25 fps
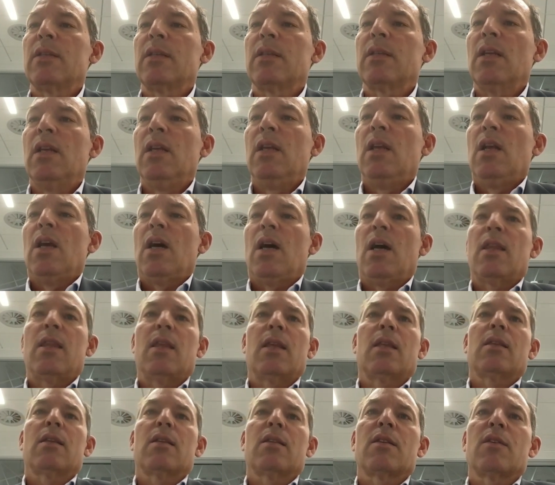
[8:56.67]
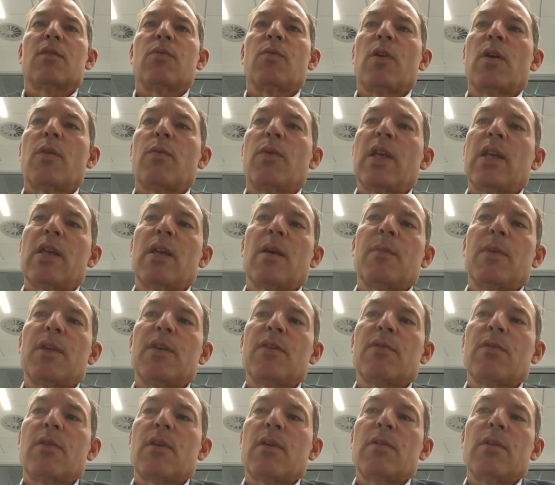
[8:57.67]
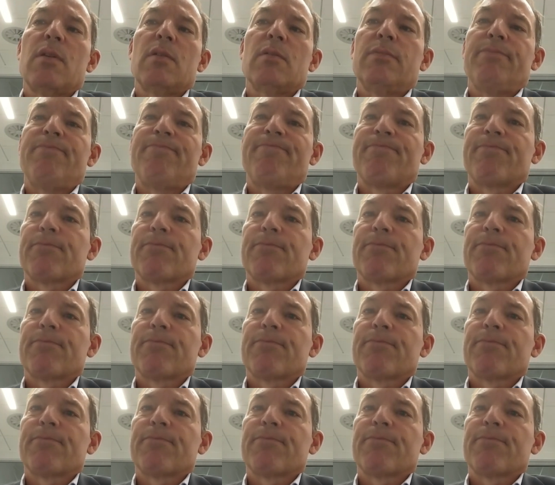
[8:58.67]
And I think this is where we come into our own.